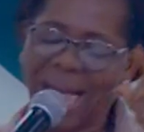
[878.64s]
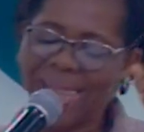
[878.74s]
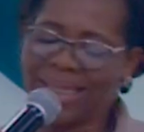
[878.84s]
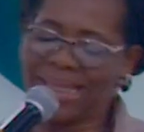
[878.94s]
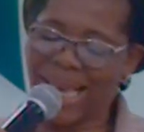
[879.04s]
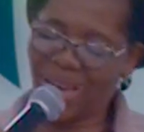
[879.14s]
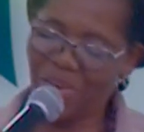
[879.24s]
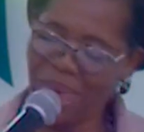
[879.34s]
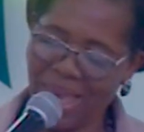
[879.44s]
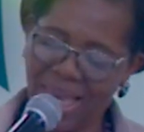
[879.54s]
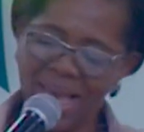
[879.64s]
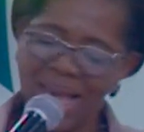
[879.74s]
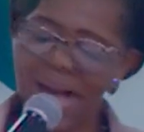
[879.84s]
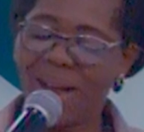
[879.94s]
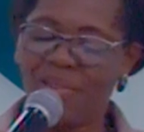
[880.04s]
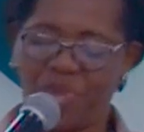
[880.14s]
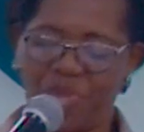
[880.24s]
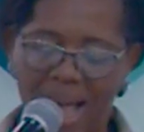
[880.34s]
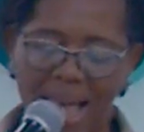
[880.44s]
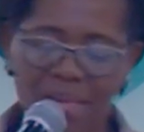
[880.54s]
seek me and
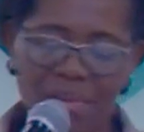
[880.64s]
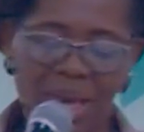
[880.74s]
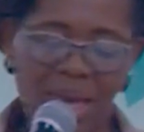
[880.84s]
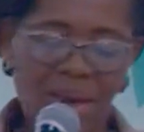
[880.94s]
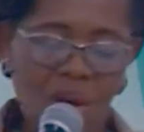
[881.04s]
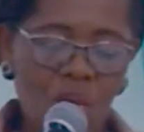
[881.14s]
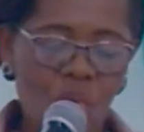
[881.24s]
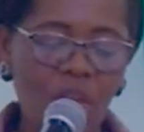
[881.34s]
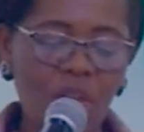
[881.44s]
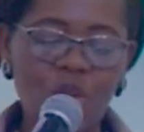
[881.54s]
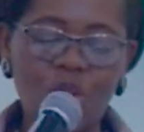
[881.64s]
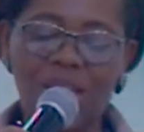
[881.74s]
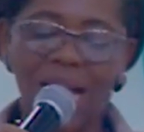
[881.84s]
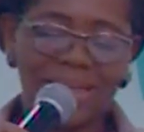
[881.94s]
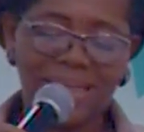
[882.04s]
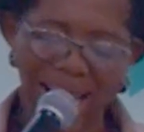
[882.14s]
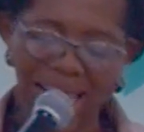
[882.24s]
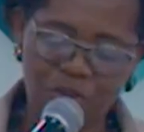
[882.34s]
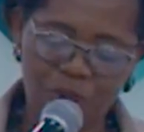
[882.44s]
find me. When you shall search for